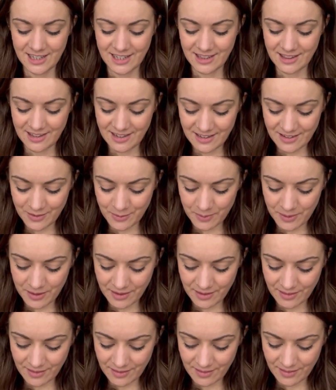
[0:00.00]
these
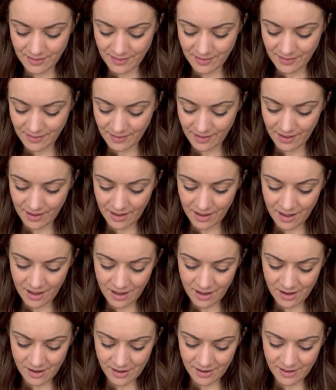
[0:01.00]
ones
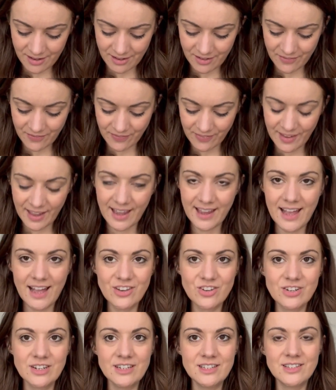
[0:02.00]
are, I
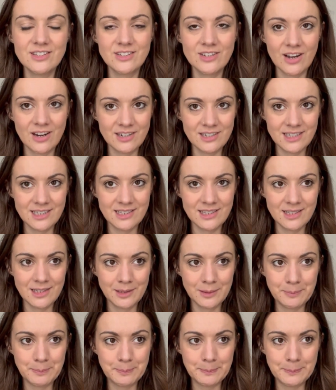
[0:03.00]
actually started
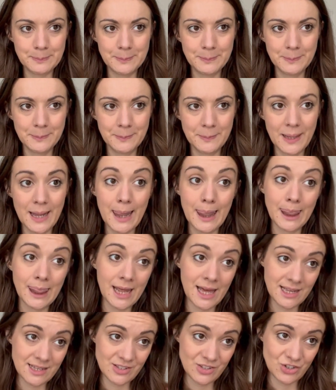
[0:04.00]
them
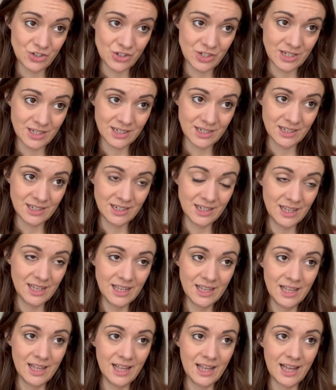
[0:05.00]
last year.
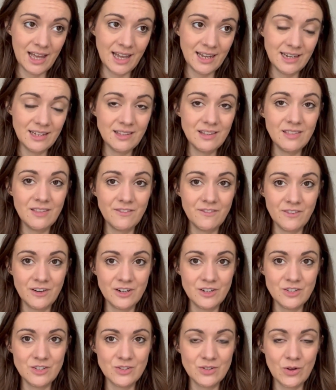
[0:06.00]
I knitted the
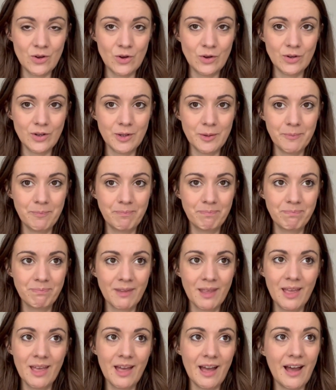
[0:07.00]
first sock
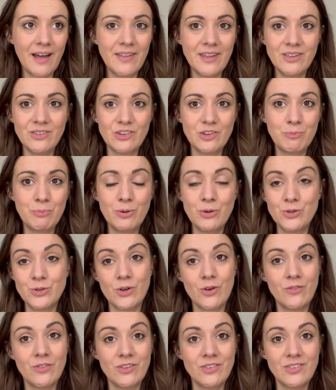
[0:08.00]
and then just put
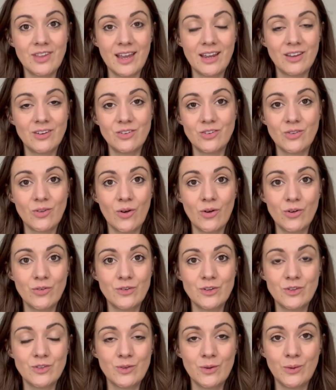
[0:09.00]
off the second sock
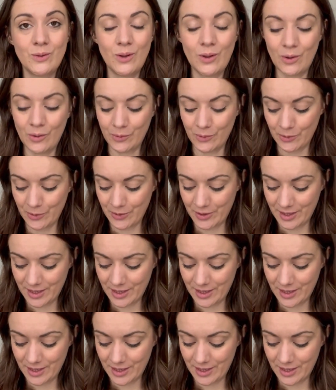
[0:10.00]
for so long.